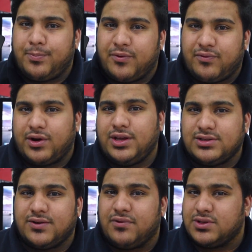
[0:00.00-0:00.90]
prefer to
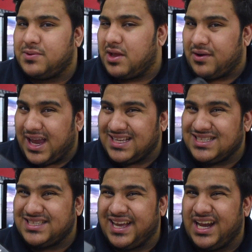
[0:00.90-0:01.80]
use their phones without
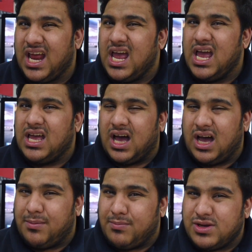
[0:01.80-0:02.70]
cases, and
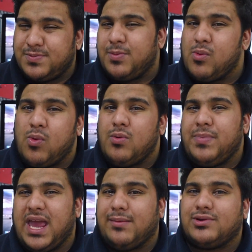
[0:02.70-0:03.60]
most people
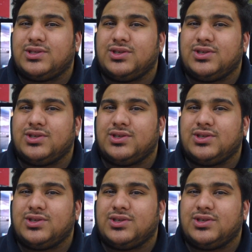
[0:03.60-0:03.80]
won't be able